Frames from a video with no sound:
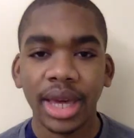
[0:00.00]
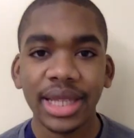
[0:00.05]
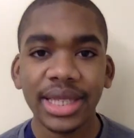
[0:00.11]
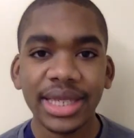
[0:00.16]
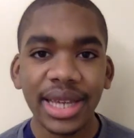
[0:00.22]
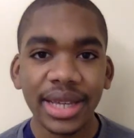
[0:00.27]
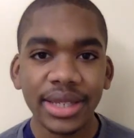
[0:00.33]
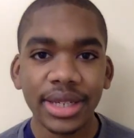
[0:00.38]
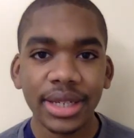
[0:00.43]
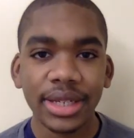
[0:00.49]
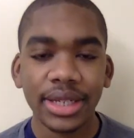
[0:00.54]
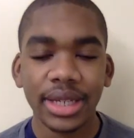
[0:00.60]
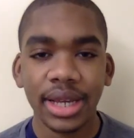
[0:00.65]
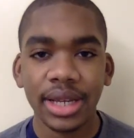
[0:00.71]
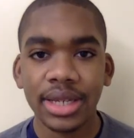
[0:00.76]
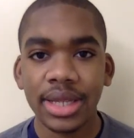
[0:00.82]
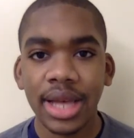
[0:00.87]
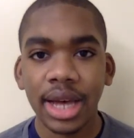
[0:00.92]
Consensus
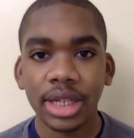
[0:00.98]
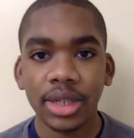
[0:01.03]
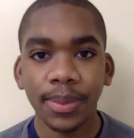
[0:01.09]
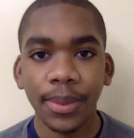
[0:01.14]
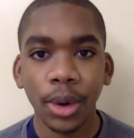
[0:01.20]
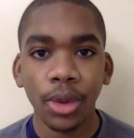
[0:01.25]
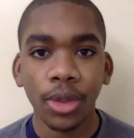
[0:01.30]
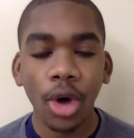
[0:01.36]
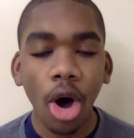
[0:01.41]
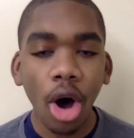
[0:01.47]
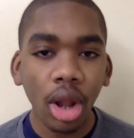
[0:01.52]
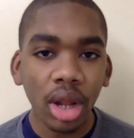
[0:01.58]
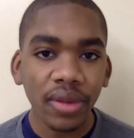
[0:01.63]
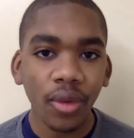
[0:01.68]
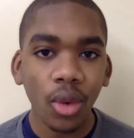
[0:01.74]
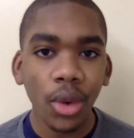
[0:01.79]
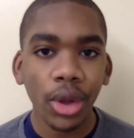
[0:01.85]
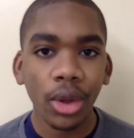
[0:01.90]
is that both
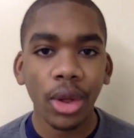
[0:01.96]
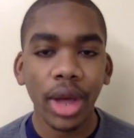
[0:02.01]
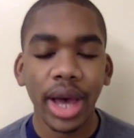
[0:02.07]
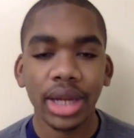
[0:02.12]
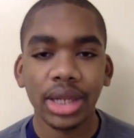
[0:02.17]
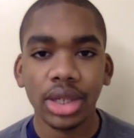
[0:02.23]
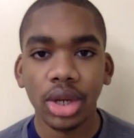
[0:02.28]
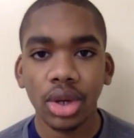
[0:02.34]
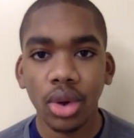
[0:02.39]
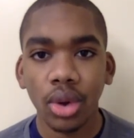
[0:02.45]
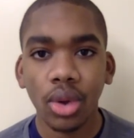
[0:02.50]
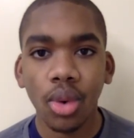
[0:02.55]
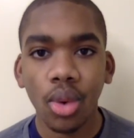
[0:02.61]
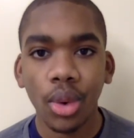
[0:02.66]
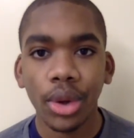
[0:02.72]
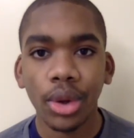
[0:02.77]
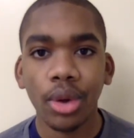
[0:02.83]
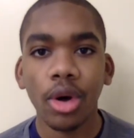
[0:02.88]
olive oil and canola
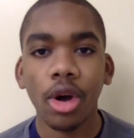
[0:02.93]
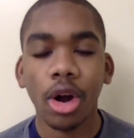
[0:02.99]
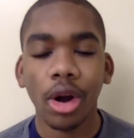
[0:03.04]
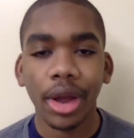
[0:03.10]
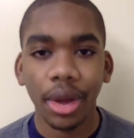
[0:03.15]
oil are